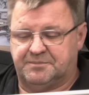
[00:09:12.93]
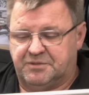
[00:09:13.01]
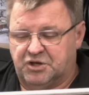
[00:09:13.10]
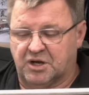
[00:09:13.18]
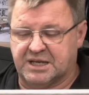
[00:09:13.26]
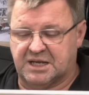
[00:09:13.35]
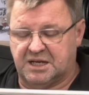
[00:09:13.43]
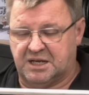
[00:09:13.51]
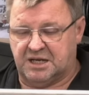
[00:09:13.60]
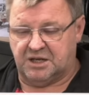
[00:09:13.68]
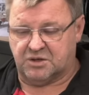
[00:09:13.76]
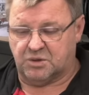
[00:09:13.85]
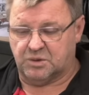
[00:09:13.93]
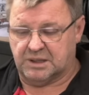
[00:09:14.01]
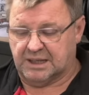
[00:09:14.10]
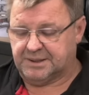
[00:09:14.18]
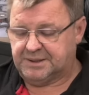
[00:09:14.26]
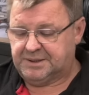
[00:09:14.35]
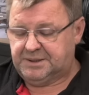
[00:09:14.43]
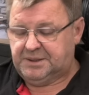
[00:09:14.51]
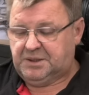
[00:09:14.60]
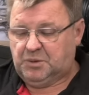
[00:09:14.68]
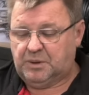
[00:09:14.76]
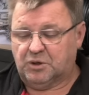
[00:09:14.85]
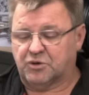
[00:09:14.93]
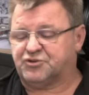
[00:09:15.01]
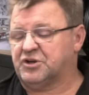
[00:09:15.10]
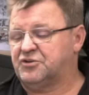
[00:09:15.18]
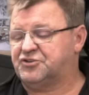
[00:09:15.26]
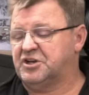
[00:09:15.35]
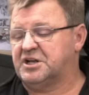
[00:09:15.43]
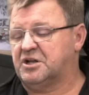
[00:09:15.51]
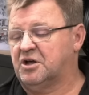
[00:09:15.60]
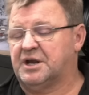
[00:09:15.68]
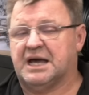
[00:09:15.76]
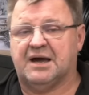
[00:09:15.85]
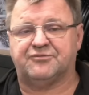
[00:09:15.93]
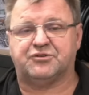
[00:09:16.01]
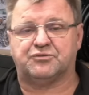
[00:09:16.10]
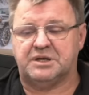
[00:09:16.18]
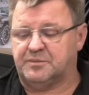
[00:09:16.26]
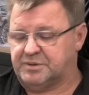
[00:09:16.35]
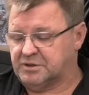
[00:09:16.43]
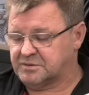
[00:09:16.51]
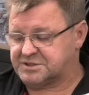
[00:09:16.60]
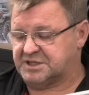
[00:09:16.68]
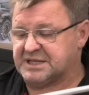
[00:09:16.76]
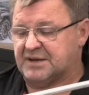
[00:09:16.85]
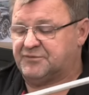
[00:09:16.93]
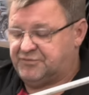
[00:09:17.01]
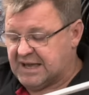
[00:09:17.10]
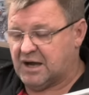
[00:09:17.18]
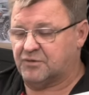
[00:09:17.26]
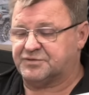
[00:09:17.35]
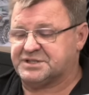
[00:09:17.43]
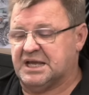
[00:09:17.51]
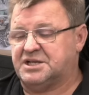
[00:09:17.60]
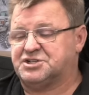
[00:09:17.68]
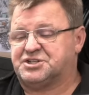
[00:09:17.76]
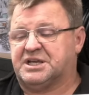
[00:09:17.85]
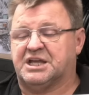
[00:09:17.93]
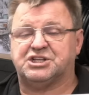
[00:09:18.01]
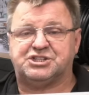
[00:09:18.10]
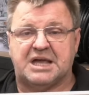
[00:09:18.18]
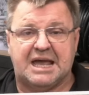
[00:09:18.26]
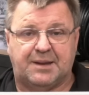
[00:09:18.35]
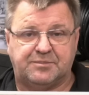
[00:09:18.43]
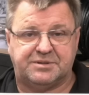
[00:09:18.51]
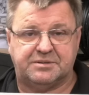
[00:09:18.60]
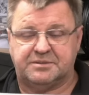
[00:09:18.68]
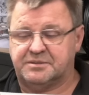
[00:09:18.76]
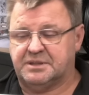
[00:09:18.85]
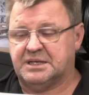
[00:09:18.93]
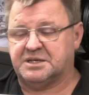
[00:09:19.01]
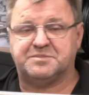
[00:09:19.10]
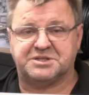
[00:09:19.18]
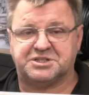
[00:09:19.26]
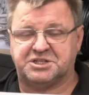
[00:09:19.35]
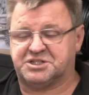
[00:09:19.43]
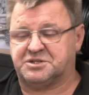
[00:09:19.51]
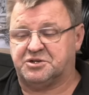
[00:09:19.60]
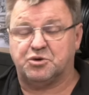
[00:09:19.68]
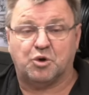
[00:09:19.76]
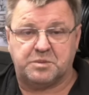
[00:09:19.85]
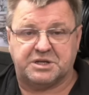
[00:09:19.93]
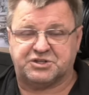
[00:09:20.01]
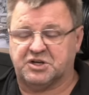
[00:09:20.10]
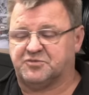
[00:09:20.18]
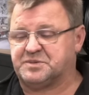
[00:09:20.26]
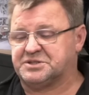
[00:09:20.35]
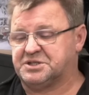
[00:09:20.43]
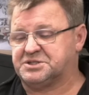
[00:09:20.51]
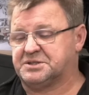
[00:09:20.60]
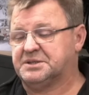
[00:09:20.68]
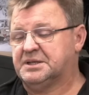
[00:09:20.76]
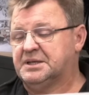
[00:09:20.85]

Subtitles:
You're not getting any cooler. We also see it a lot after rebuilds that valve tends to get jammed in a position, and normally it's the opposition.